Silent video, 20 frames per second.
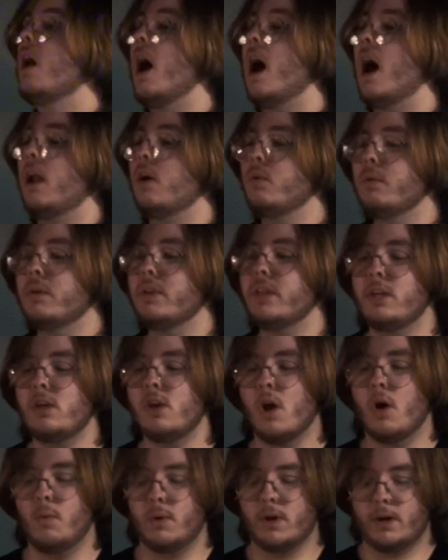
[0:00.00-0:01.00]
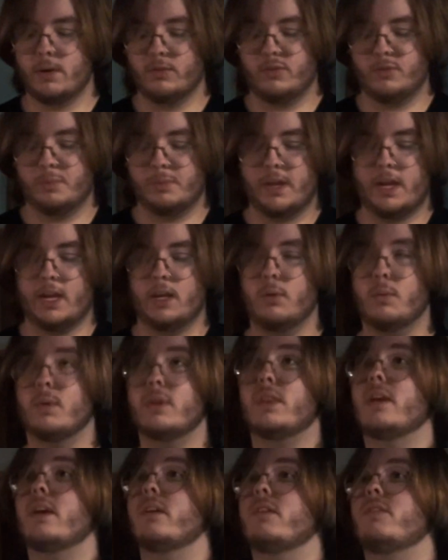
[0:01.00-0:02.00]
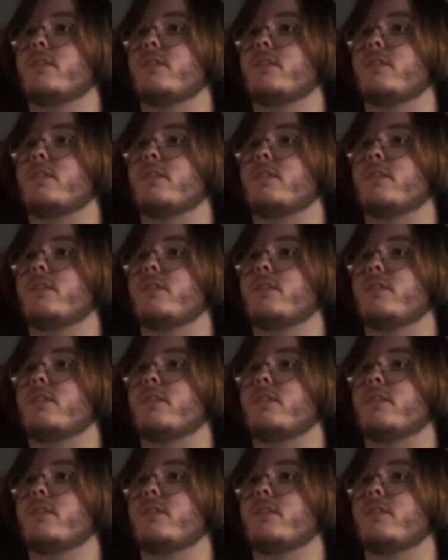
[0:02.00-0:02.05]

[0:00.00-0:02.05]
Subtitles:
I don't really know what I was planning with this.